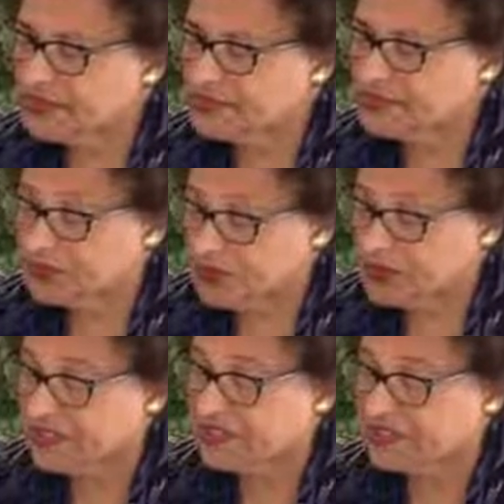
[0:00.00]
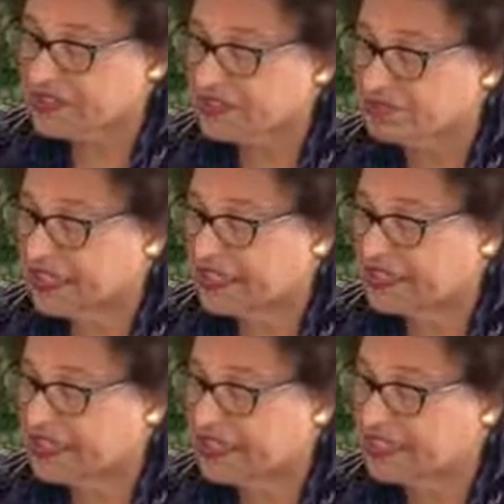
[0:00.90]
support us in
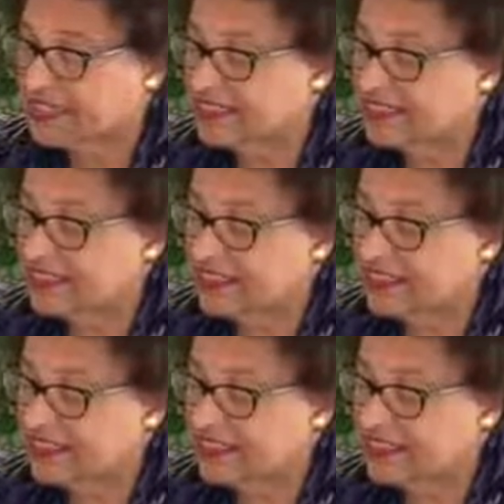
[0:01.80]
maintaining